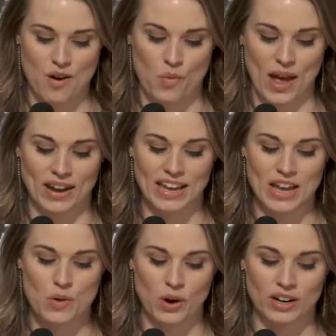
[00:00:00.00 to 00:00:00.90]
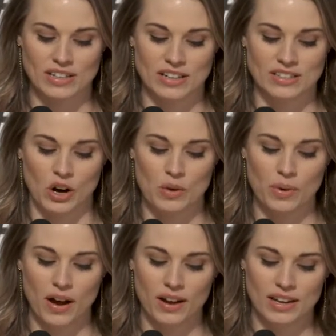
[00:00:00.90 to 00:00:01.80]
When he worked at
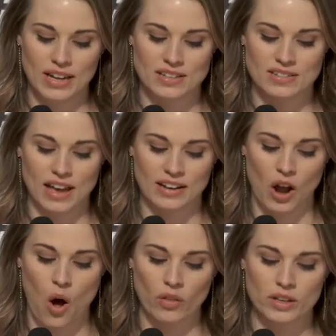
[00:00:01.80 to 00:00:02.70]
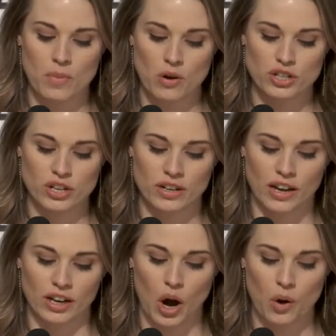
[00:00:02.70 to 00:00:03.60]
DARPA, he set it all in motion
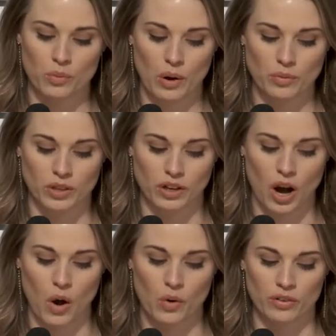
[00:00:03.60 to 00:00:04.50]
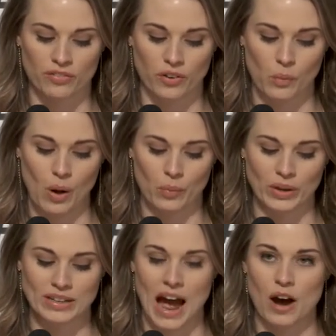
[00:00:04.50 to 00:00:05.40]
and co-wrote the code for what
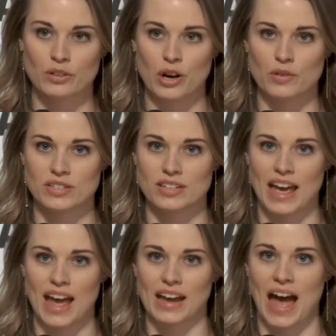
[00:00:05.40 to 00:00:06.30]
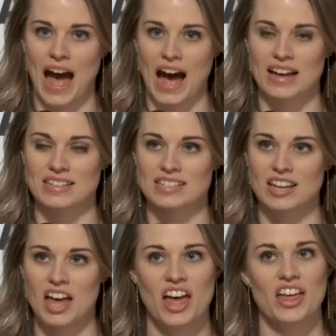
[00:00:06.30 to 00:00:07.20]
we now know today as
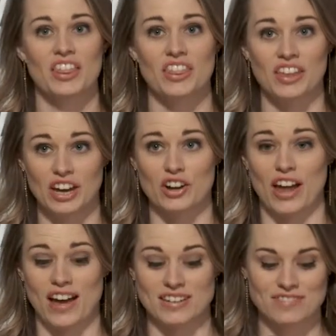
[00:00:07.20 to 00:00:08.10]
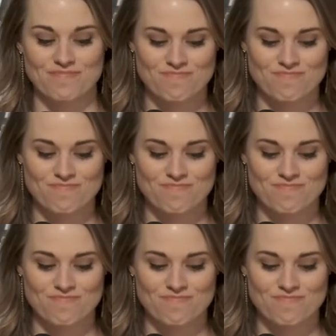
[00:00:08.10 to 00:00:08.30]
the Internet.